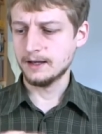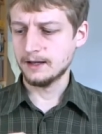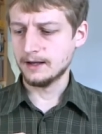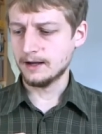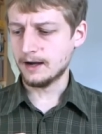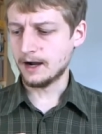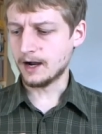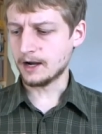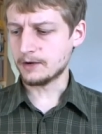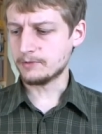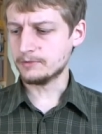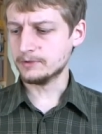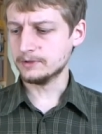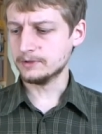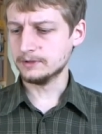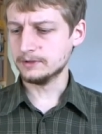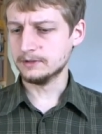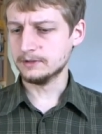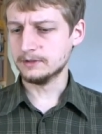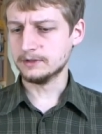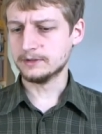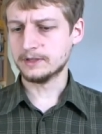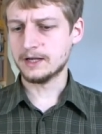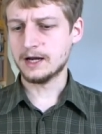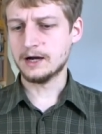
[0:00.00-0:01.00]
I
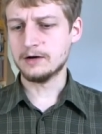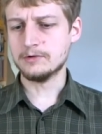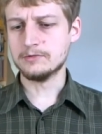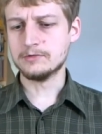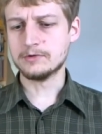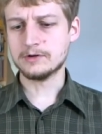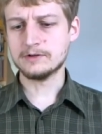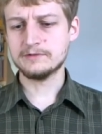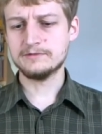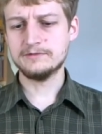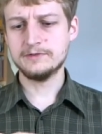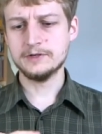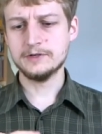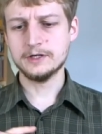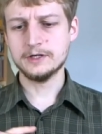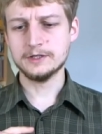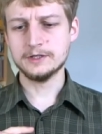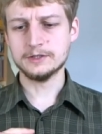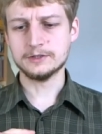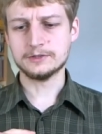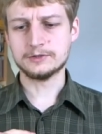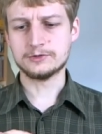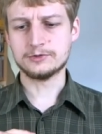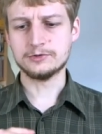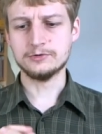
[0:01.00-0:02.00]
will now refer
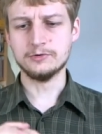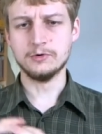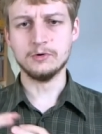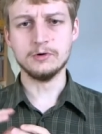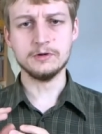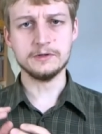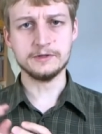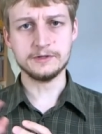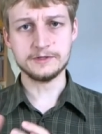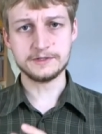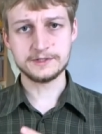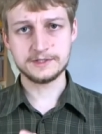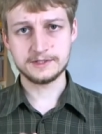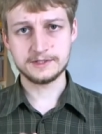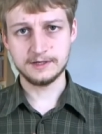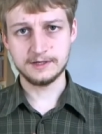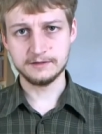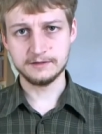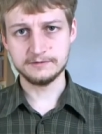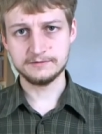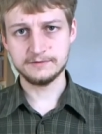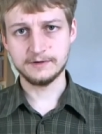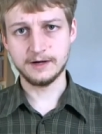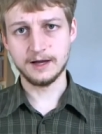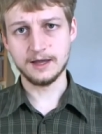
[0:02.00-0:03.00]
to all the
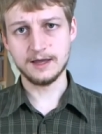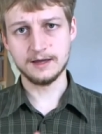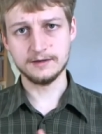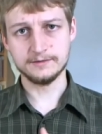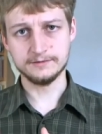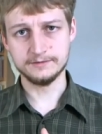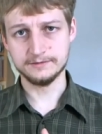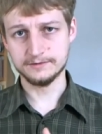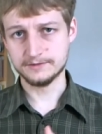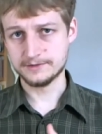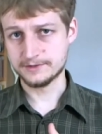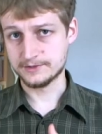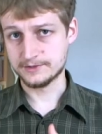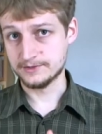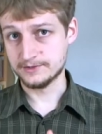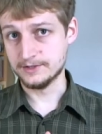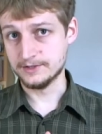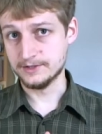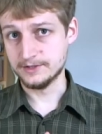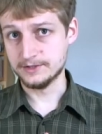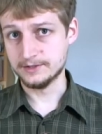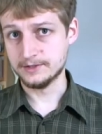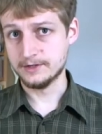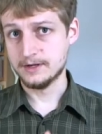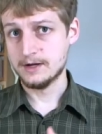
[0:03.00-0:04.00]
stuff I have
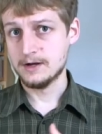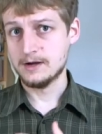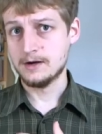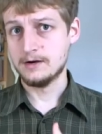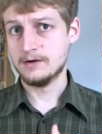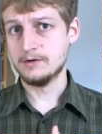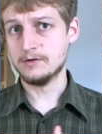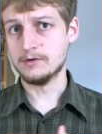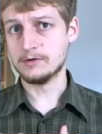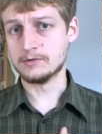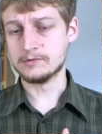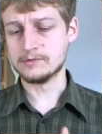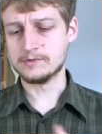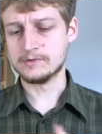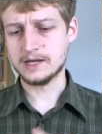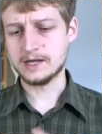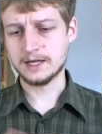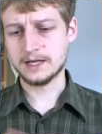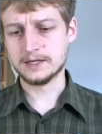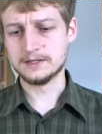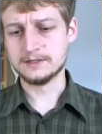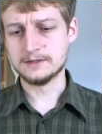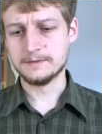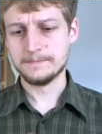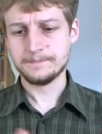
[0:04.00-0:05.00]
seen or
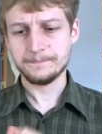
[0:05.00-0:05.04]
read.